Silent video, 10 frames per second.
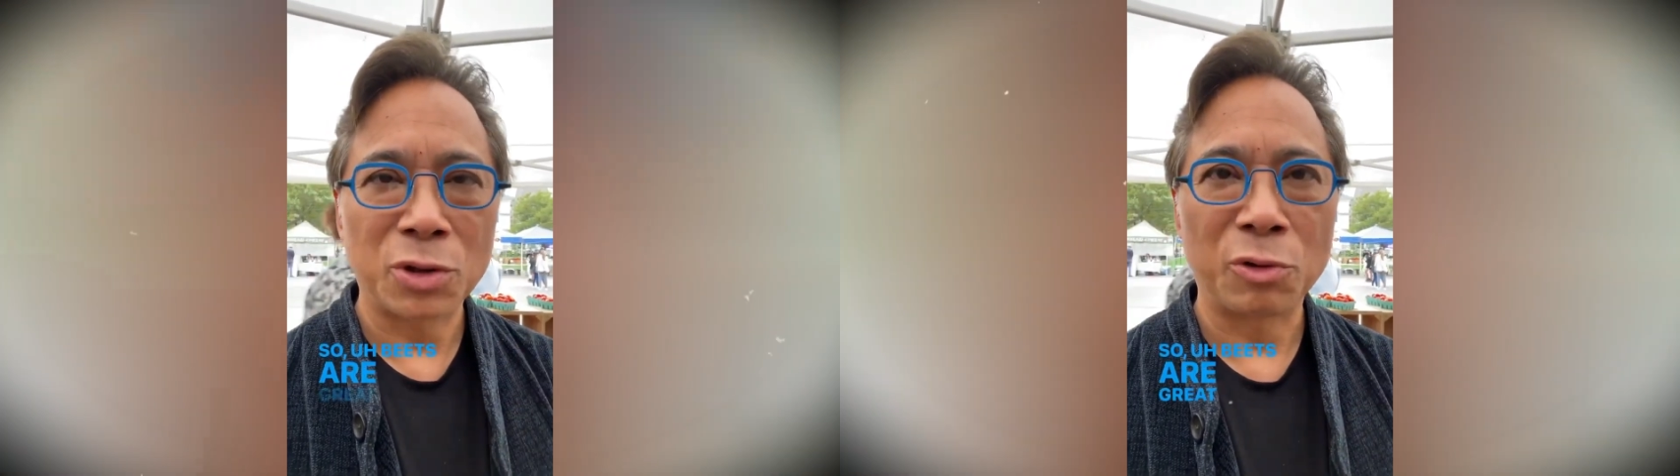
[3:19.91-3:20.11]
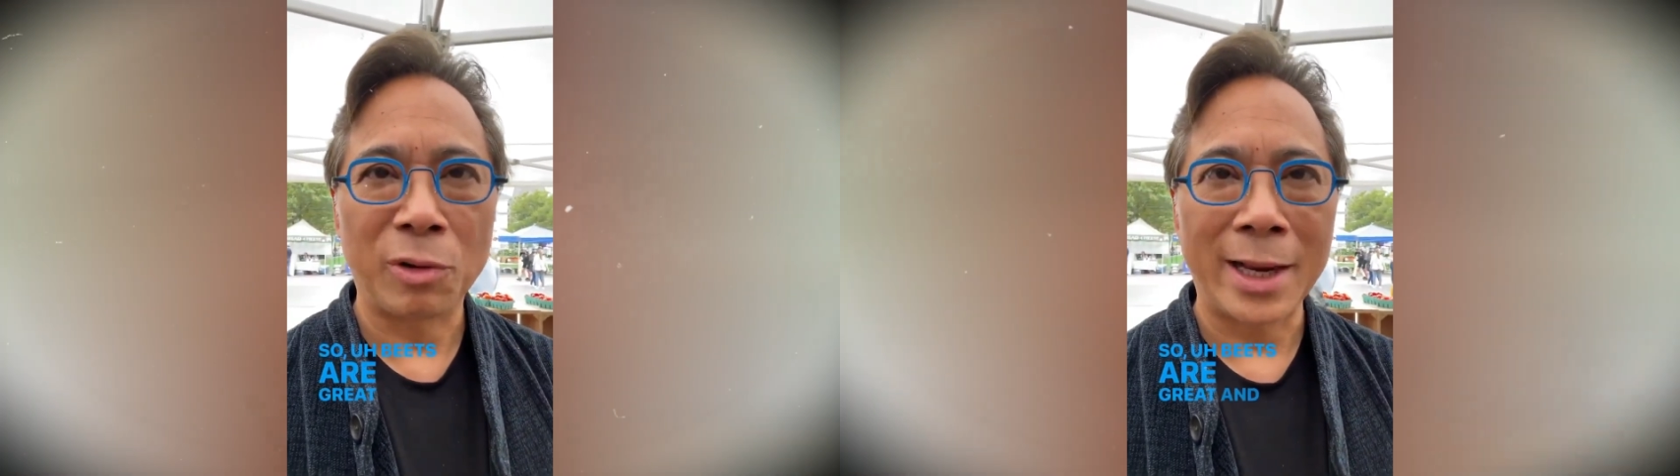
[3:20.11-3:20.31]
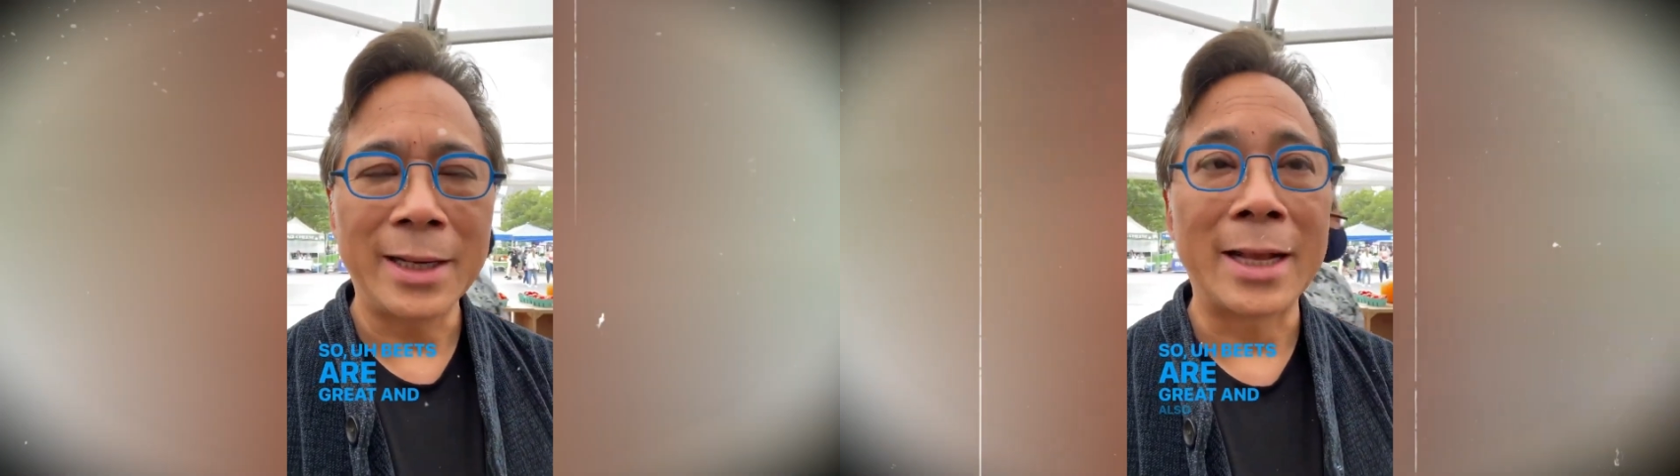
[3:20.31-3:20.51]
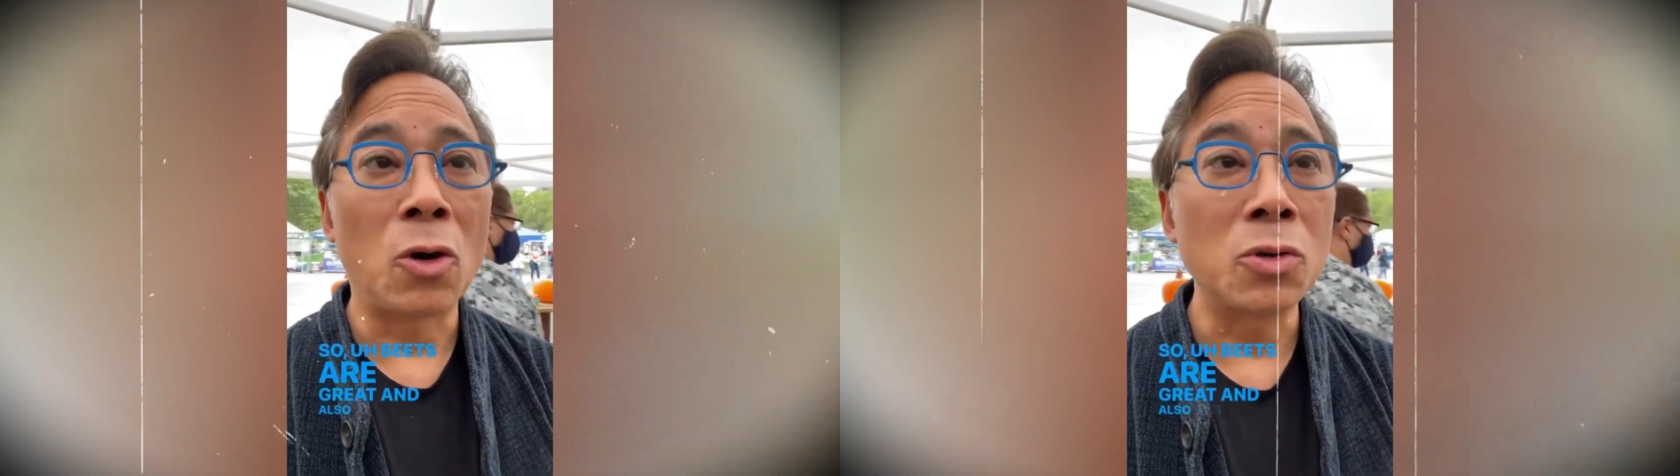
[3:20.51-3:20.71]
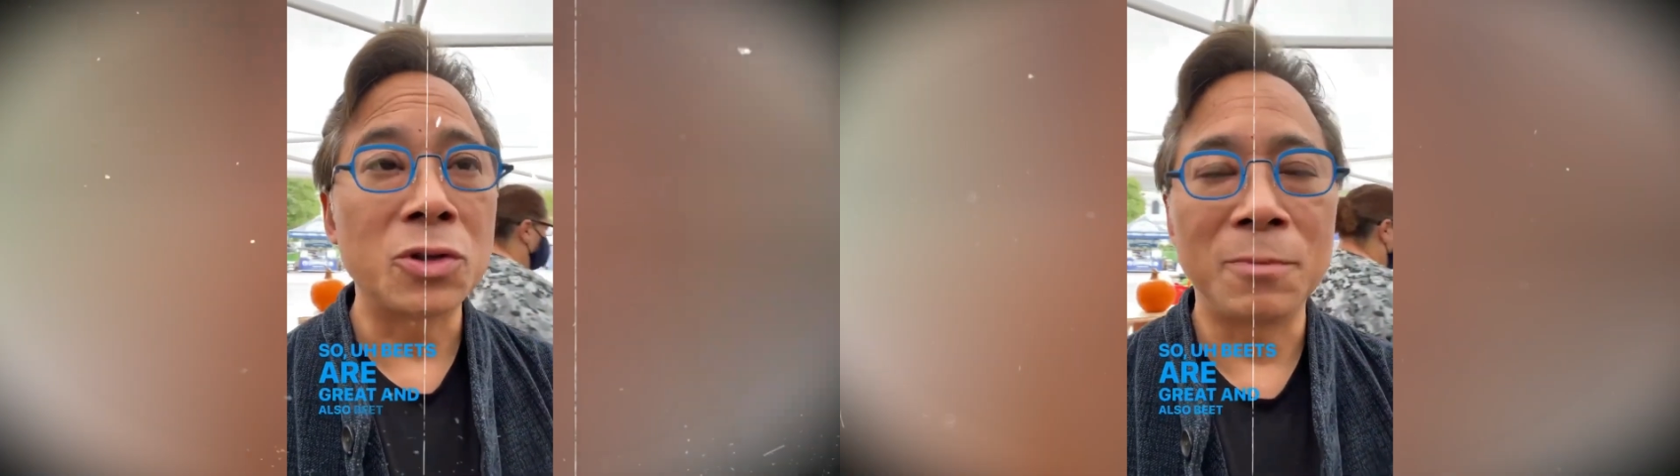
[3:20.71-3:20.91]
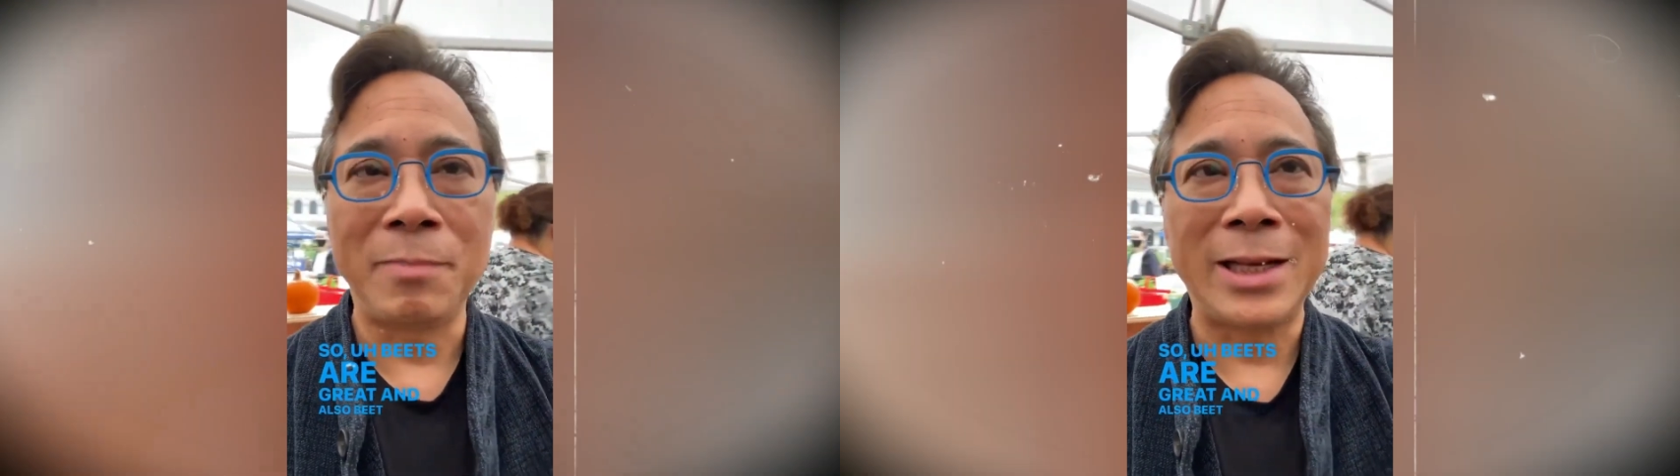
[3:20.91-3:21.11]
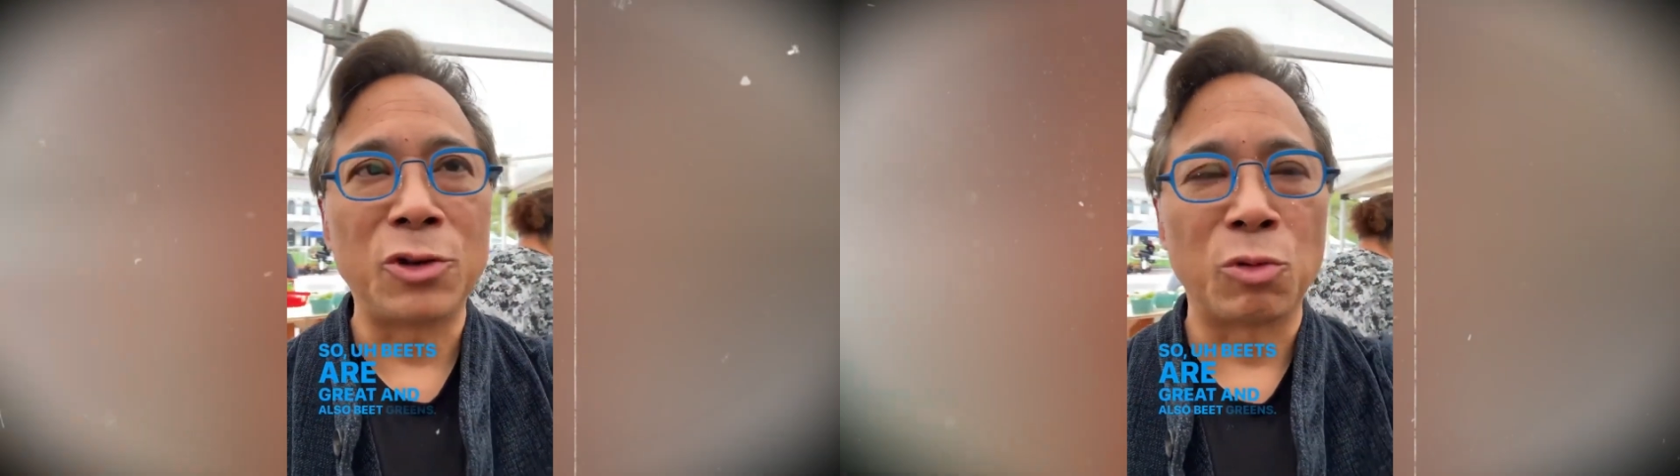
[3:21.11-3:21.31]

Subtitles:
are great, and also beet